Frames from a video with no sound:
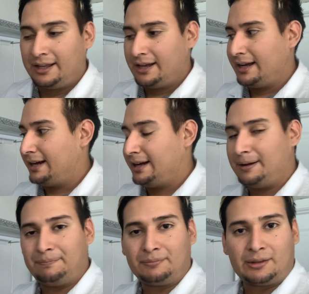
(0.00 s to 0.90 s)

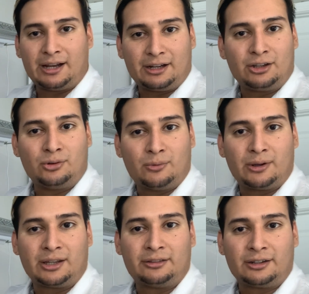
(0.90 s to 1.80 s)
And if
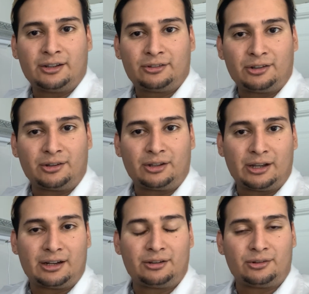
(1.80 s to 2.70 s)
you're interested in
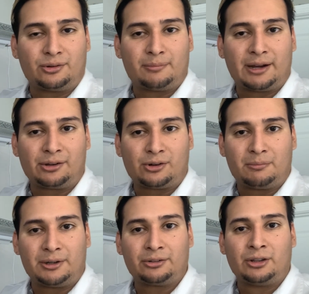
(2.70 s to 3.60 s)
getting your
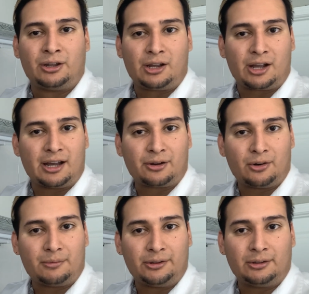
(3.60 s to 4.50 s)
BioCouplers,
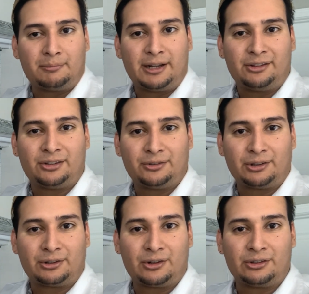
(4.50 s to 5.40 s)
go visit
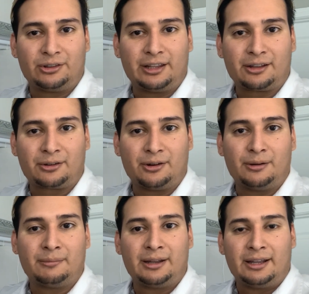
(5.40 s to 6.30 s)

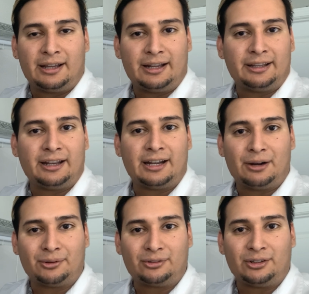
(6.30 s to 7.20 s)
plantcelltechnology.com, and then I
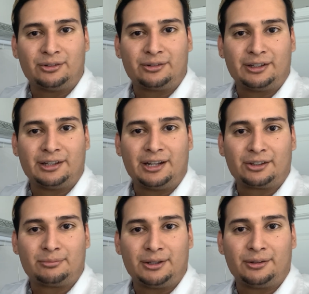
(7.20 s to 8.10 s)
will see you in the
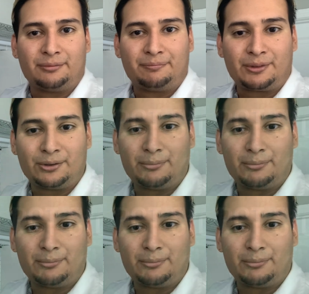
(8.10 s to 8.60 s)
next video. Goodbye.